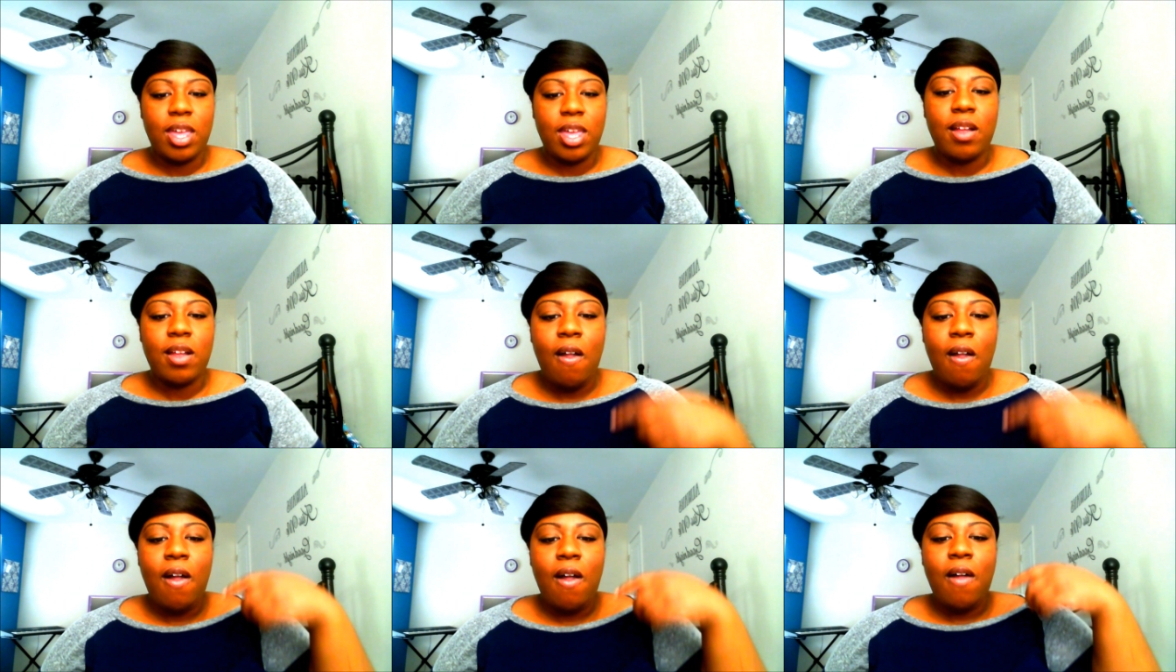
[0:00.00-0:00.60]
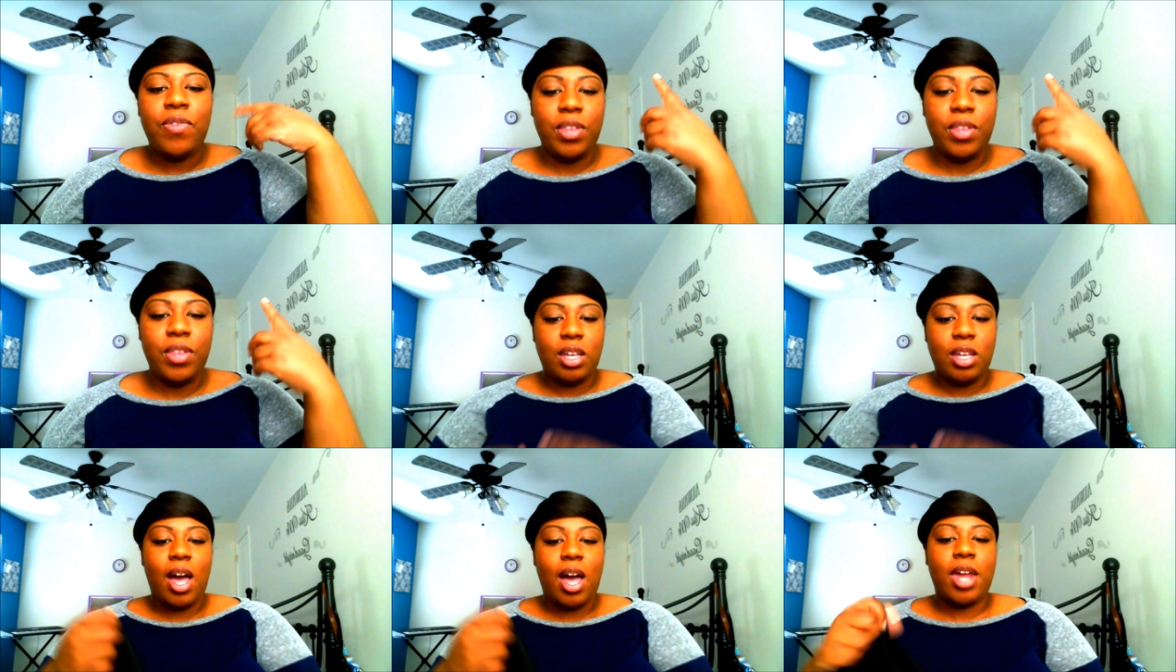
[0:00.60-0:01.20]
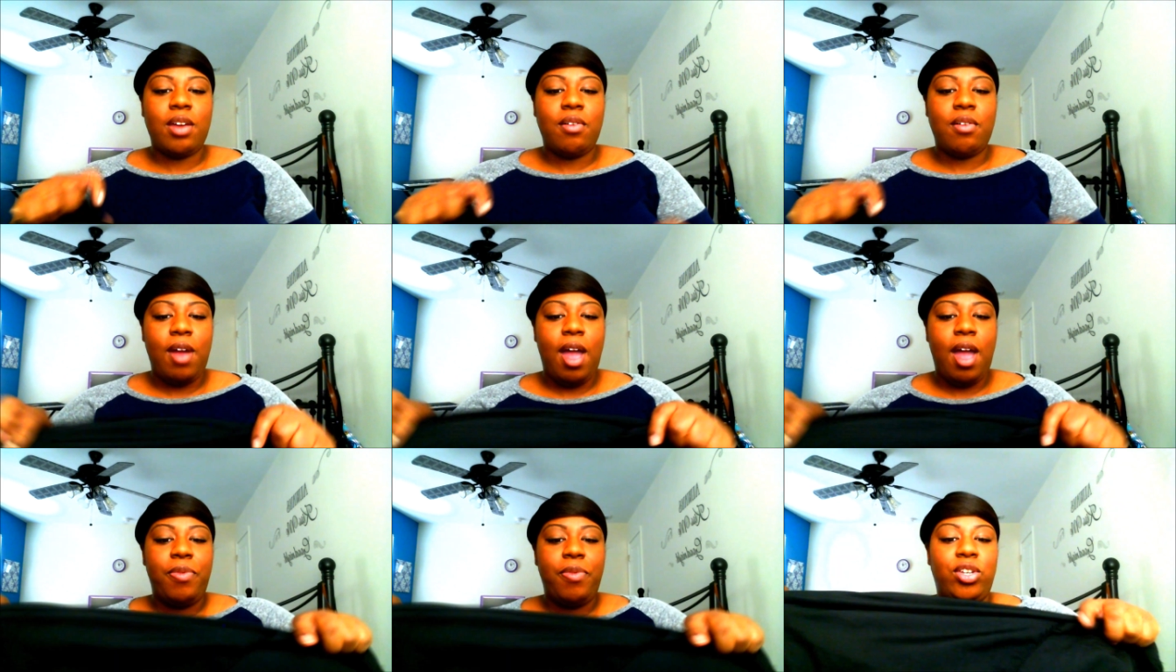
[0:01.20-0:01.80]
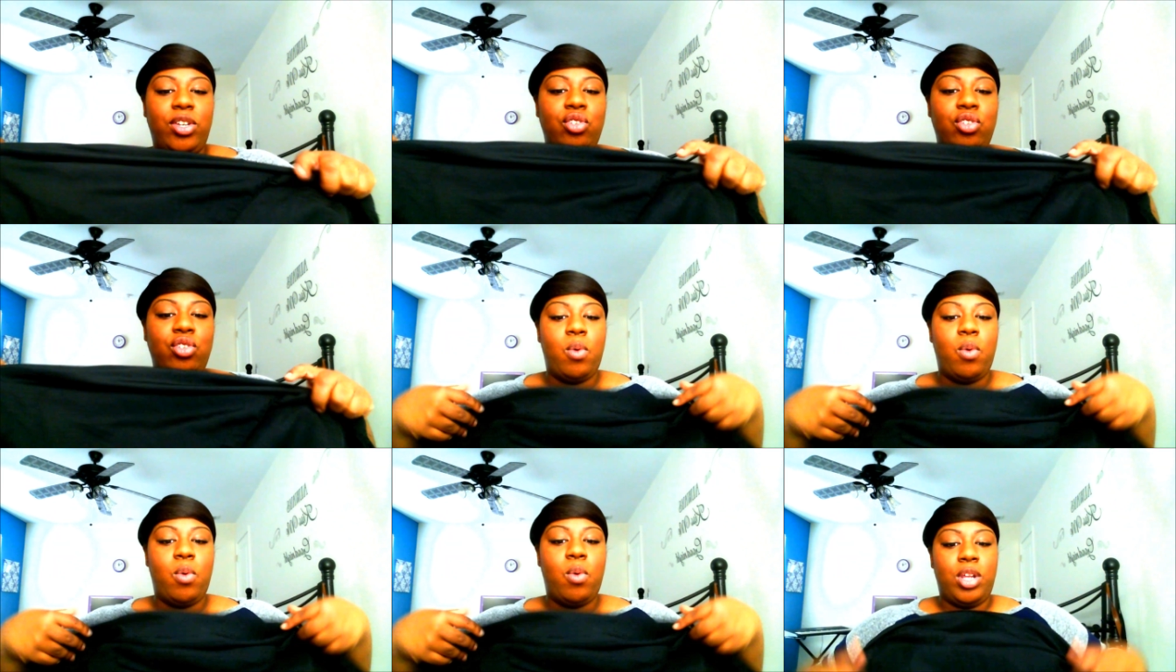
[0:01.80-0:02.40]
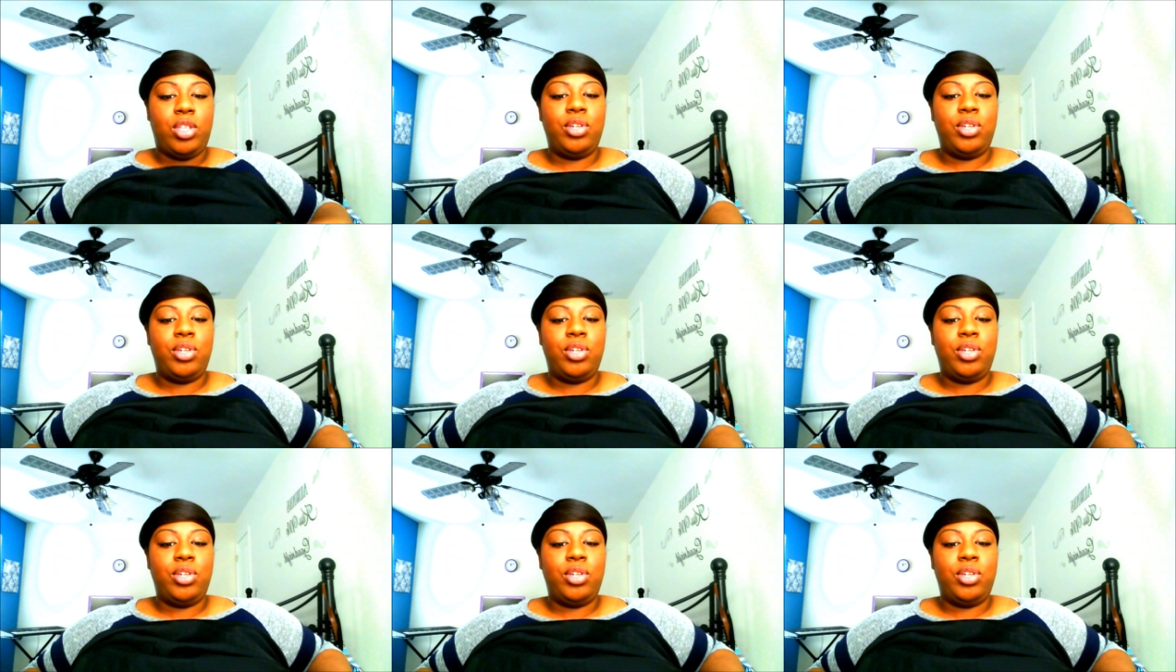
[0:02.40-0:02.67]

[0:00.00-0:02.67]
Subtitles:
Then this is the kind of wrap that you would want to do.